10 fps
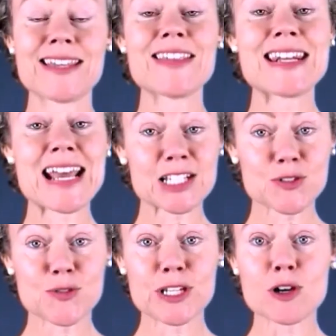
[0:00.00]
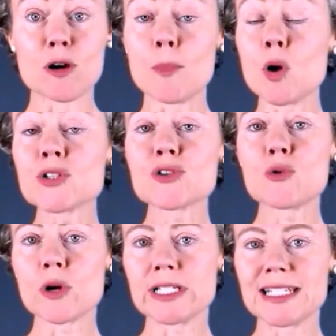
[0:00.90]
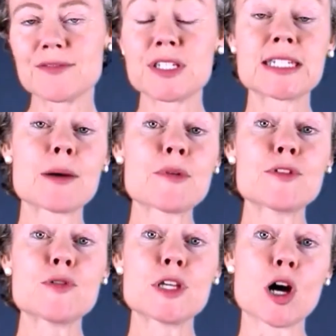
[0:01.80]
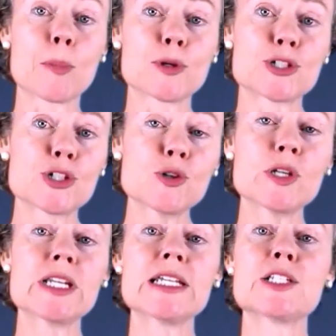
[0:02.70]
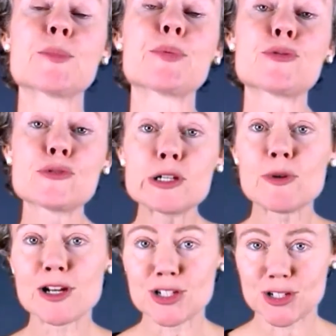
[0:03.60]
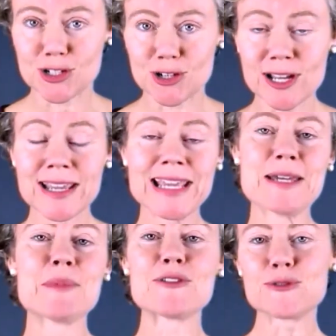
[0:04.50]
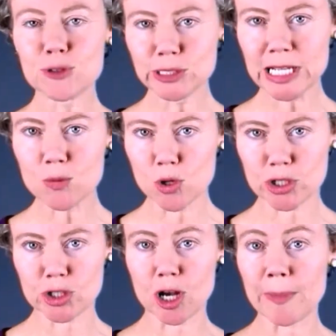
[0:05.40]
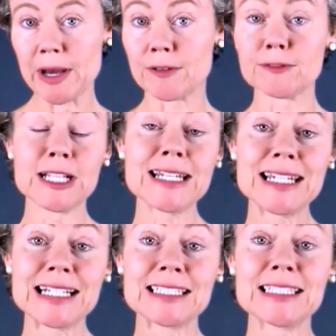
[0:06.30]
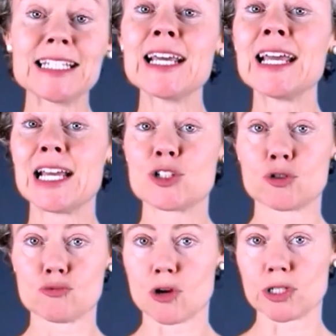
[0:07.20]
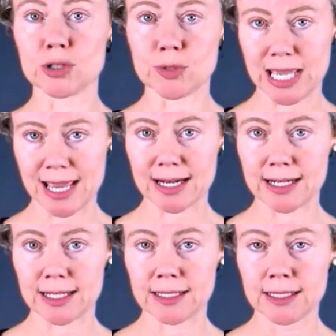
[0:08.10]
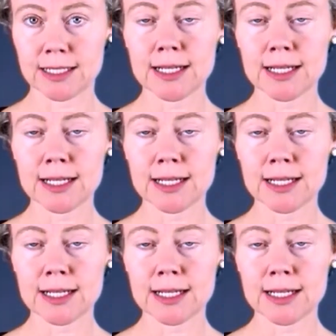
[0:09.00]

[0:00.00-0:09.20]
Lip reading: In the next video, I'm also going to give some of you the opportunity to pre-register in my full-day workshop out of London, England and Toronto, Canada.